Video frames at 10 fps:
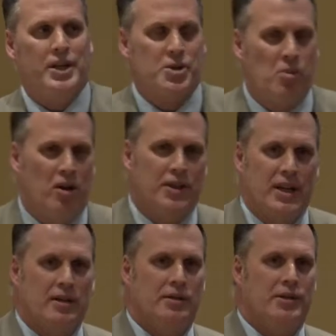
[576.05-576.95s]
Small
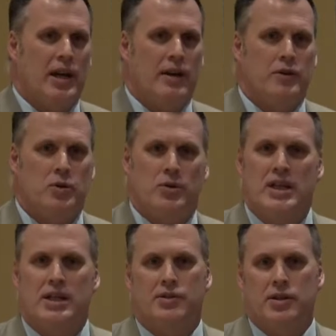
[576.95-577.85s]
towns have
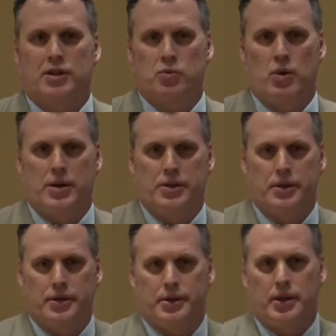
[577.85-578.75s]
unique
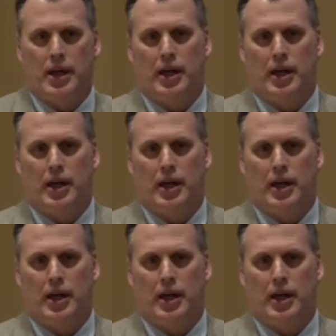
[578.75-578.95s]
situations.